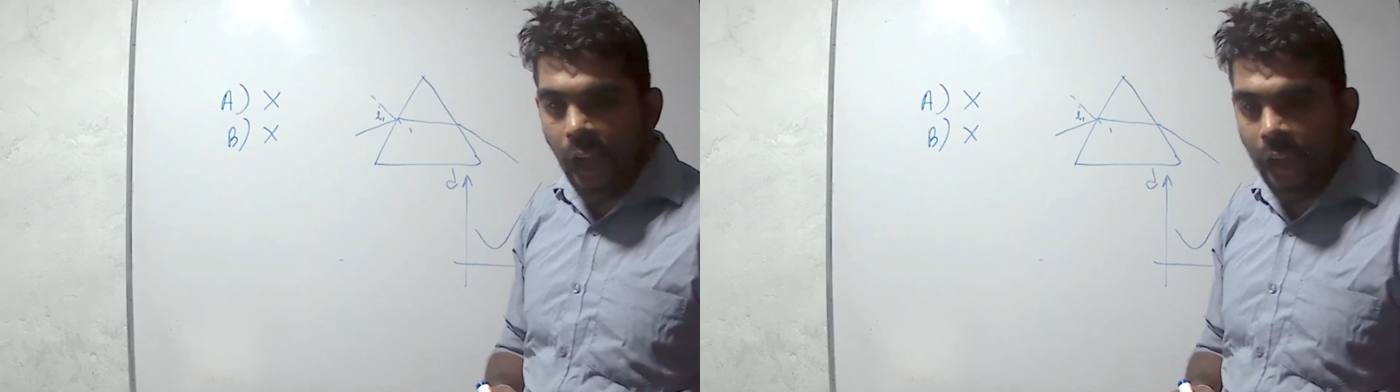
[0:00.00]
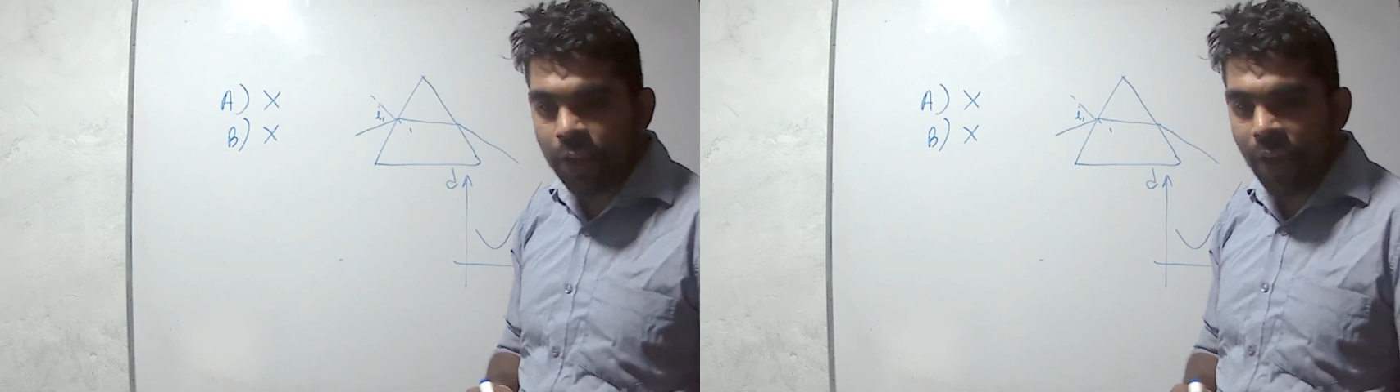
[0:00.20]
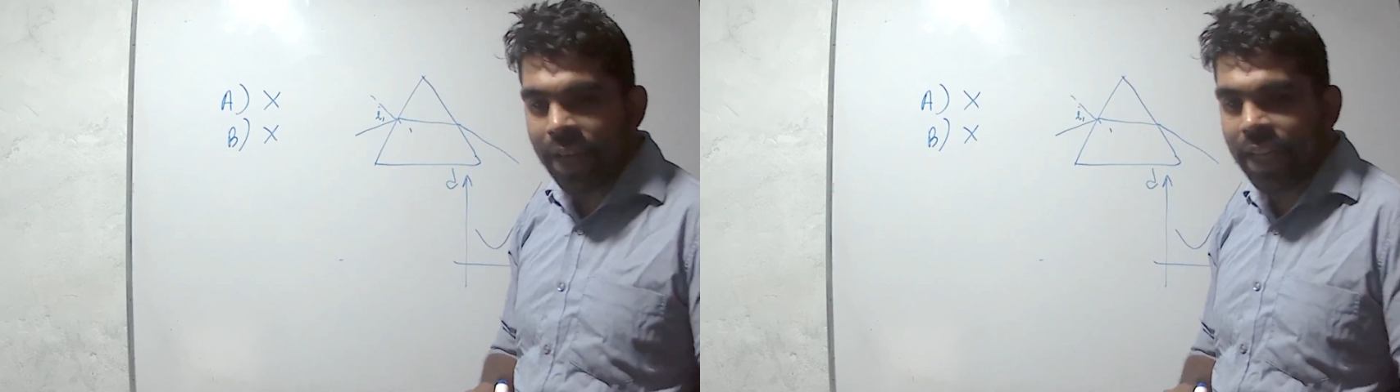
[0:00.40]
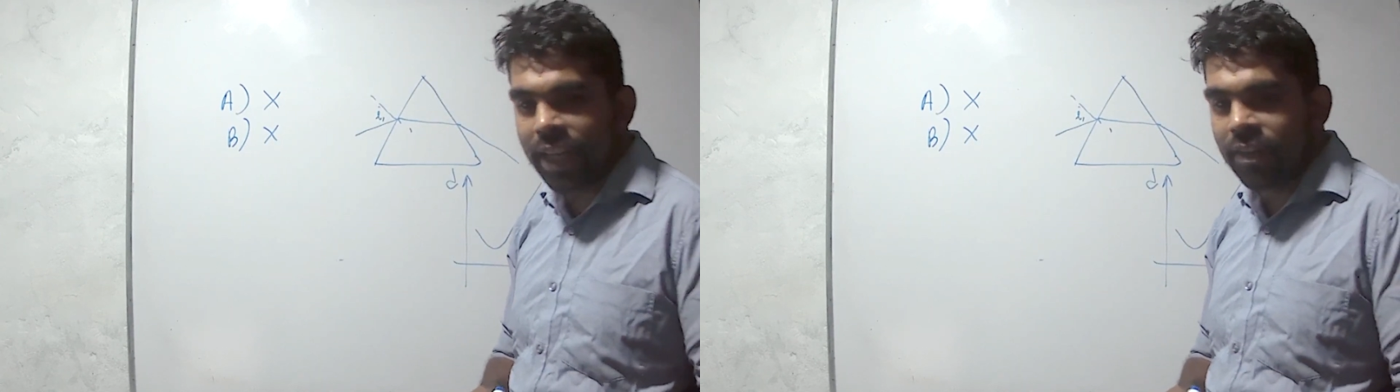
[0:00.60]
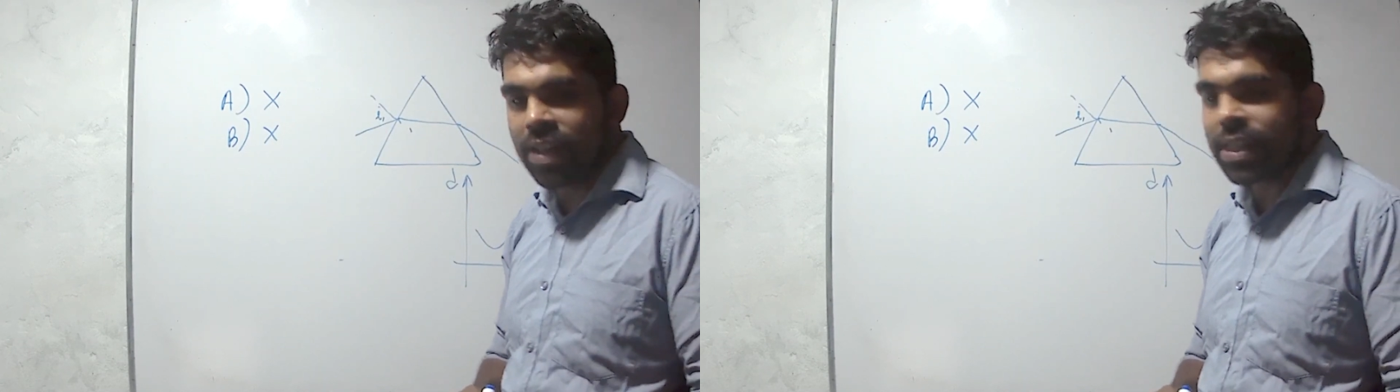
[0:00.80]
I1
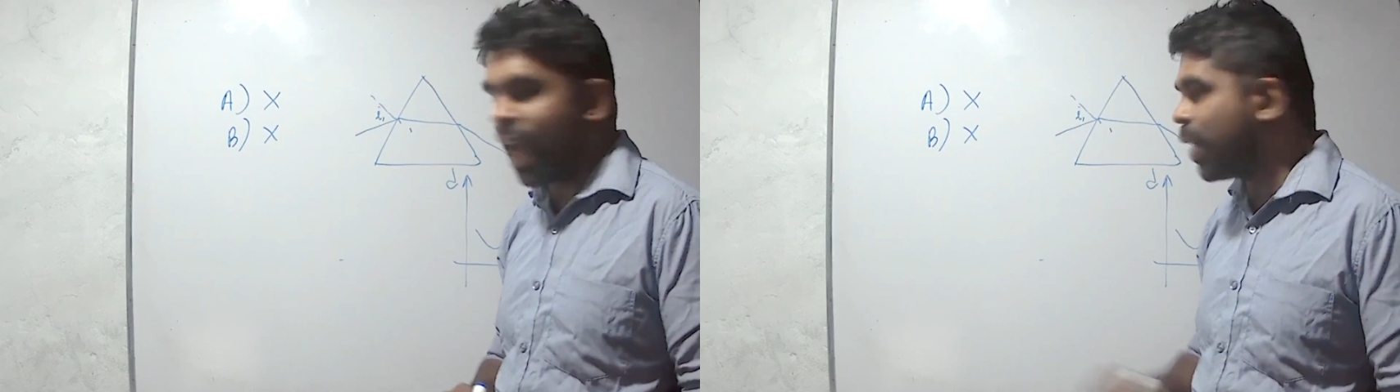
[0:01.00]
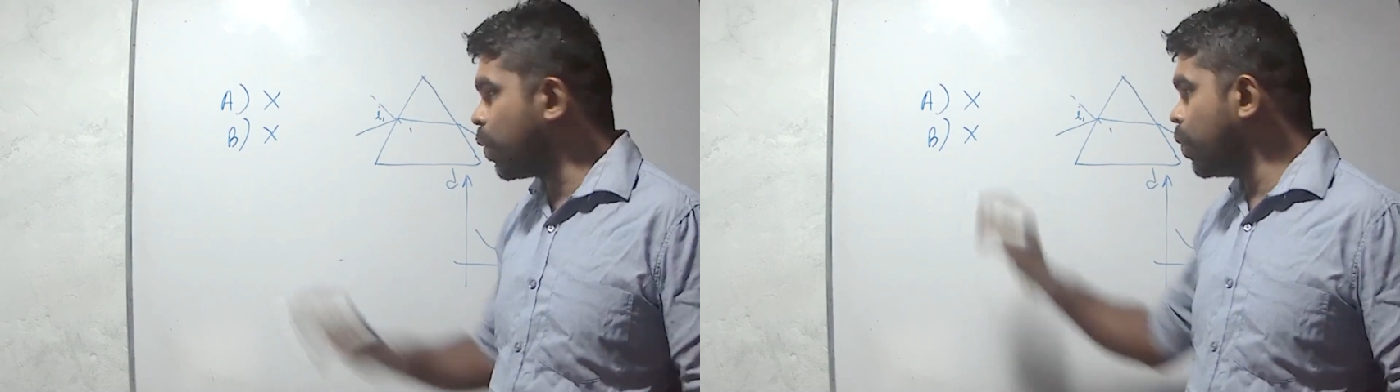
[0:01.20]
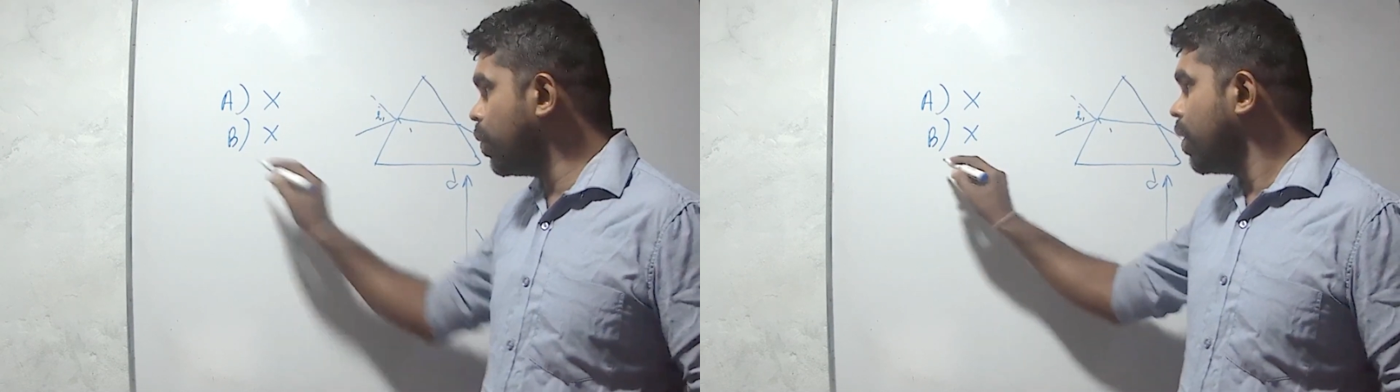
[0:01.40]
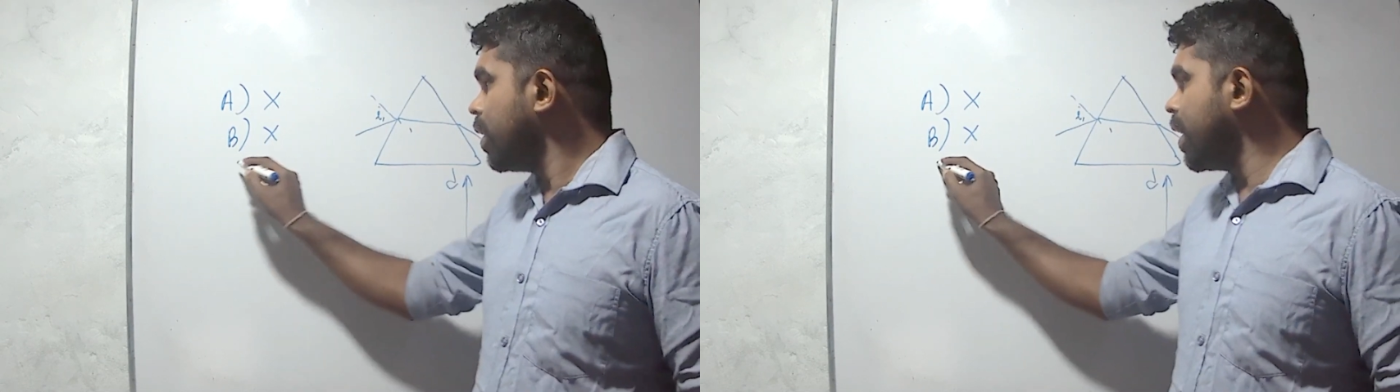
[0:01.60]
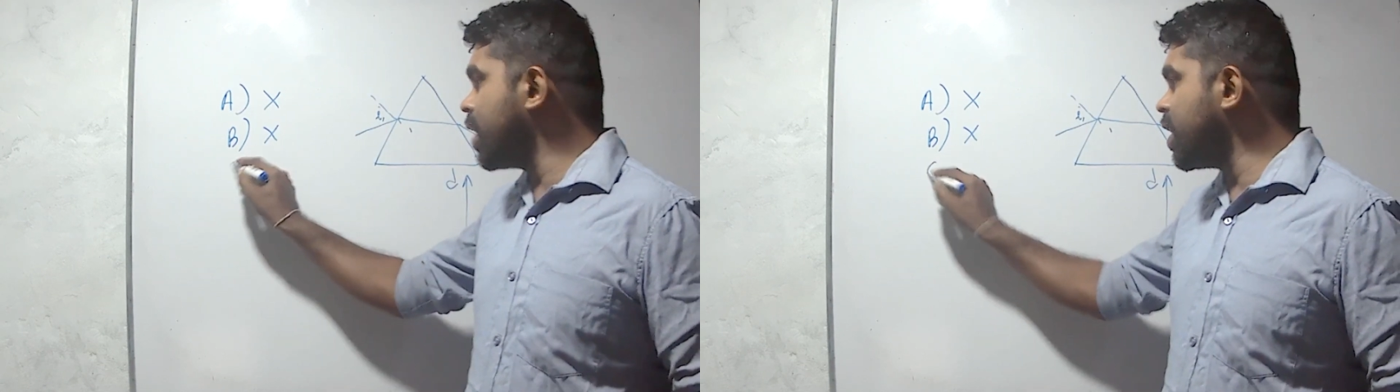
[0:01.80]
equals I2.
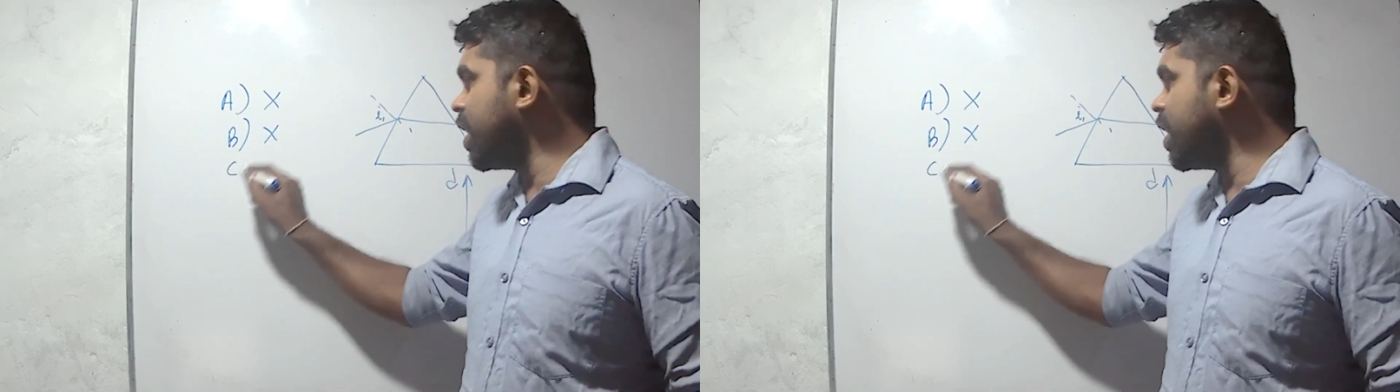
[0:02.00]
Yes, it